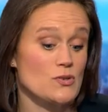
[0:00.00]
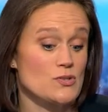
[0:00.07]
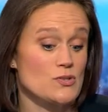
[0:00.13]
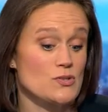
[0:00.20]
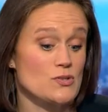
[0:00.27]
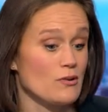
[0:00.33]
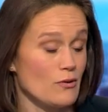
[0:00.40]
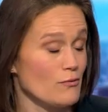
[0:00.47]
it's
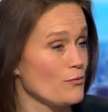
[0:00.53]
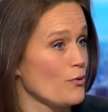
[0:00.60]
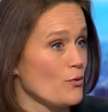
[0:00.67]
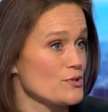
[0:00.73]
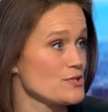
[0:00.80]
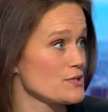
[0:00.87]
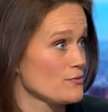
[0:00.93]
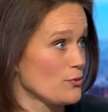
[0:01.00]
also they're not
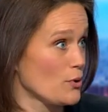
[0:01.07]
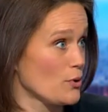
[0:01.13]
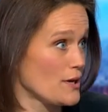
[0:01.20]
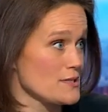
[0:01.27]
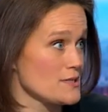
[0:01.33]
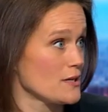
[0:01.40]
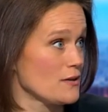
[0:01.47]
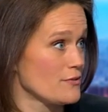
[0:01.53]

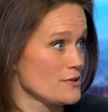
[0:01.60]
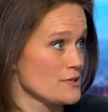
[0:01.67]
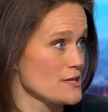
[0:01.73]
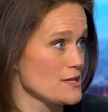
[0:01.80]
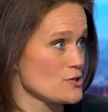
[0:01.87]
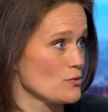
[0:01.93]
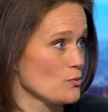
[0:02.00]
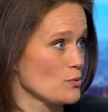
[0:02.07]
forecasting a
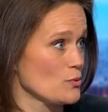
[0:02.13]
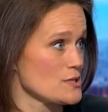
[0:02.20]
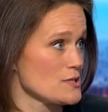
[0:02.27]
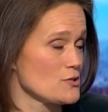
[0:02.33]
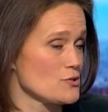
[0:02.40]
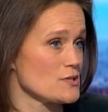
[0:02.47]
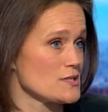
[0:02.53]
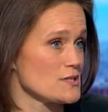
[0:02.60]
recession, which
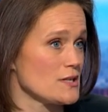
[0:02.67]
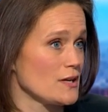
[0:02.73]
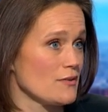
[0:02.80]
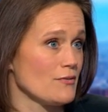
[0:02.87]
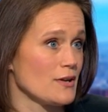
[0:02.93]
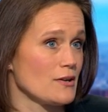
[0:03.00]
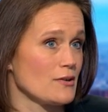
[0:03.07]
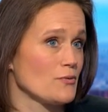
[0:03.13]
is interesting.
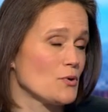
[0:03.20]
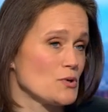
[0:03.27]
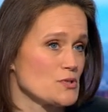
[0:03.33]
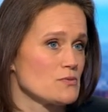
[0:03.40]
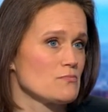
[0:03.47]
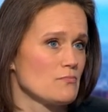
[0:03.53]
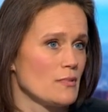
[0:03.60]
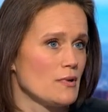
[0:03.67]
Given that, of
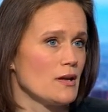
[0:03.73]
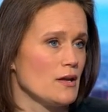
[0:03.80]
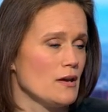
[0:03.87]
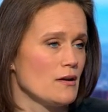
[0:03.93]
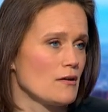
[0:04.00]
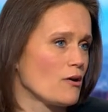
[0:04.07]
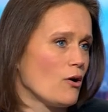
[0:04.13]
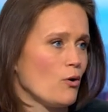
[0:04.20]
course, a
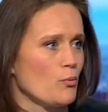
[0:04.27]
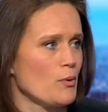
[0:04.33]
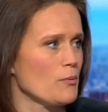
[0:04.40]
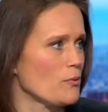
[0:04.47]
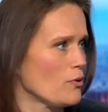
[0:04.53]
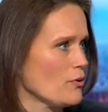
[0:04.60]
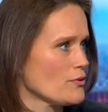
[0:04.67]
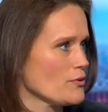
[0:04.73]
year ago we